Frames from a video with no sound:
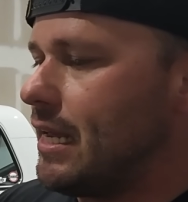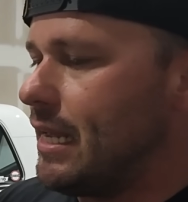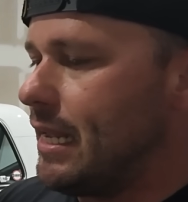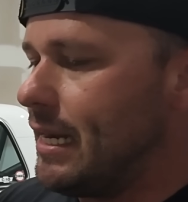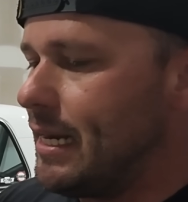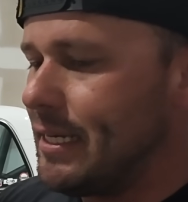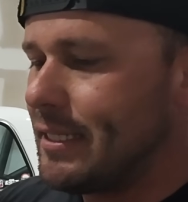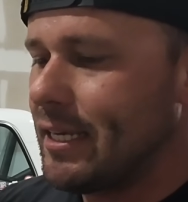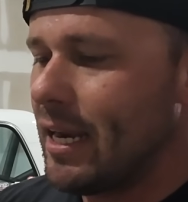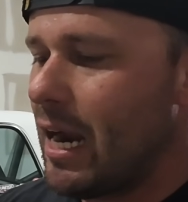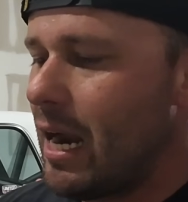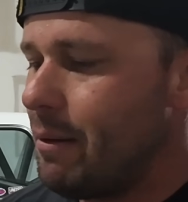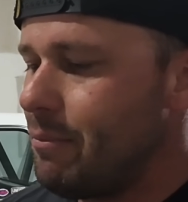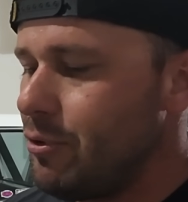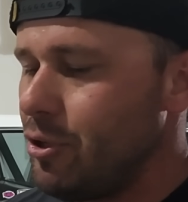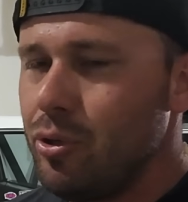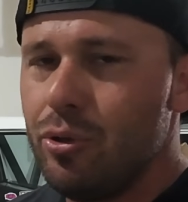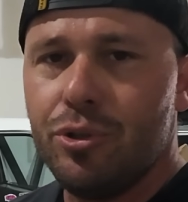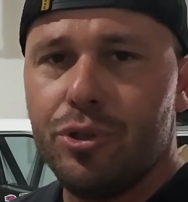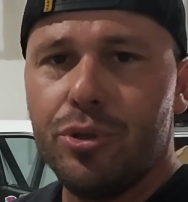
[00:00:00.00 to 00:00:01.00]

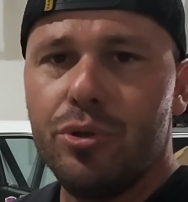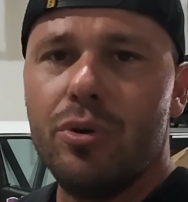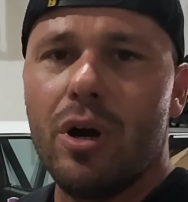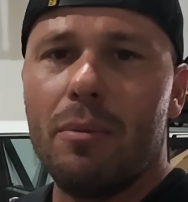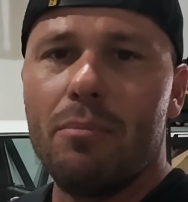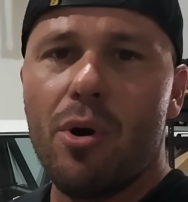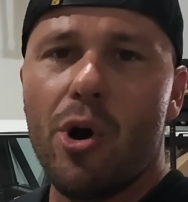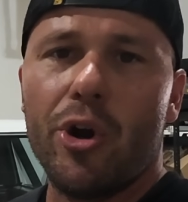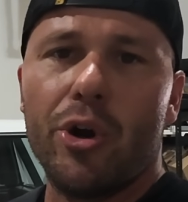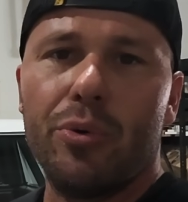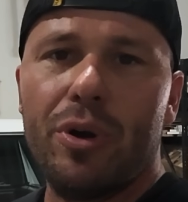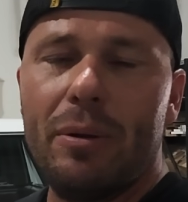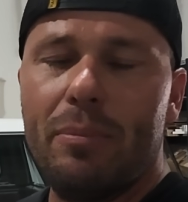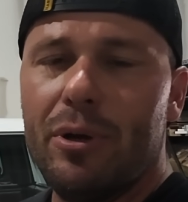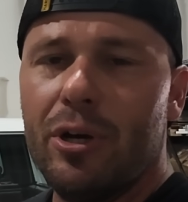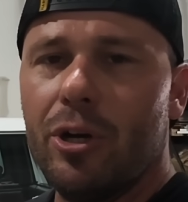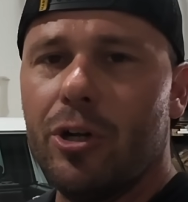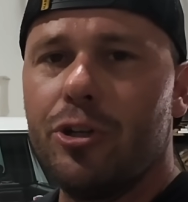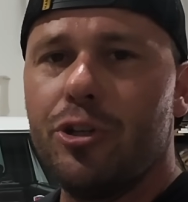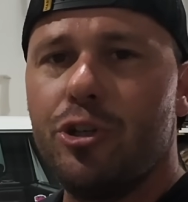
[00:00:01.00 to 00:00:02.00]
anytime you do a motor
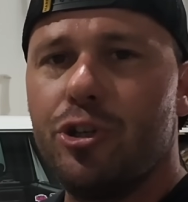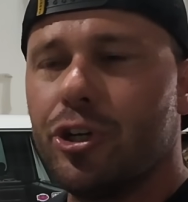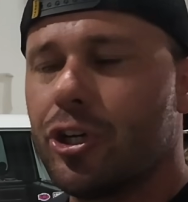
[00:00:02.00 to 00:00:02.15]
rebuild,